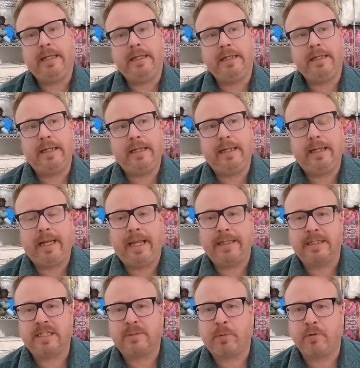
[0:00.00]
And it's
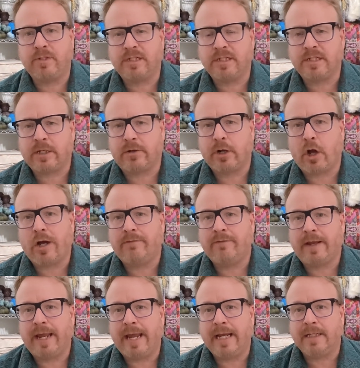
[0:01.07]
supposed to start off
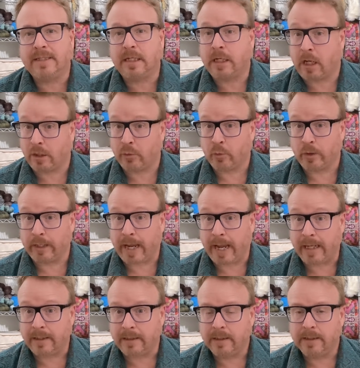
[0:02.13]
as a colorwork hat.
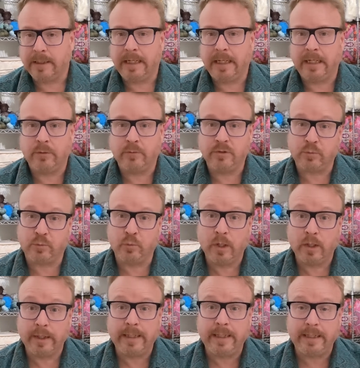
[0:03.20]
And it was
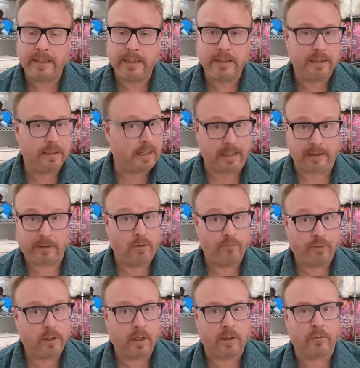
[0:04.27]
really, I love the
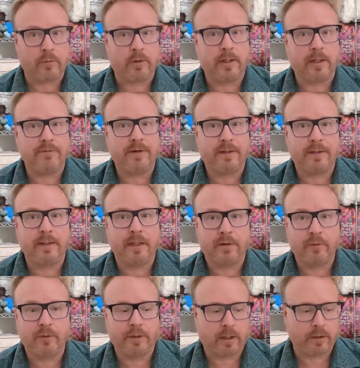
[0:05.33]
colorwork. I fell in love with
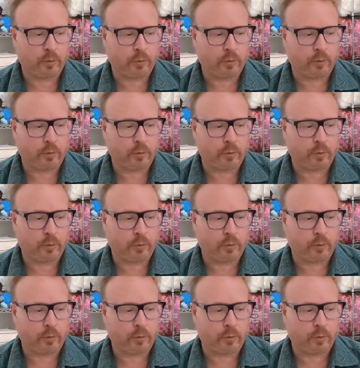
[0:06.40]
colorwork.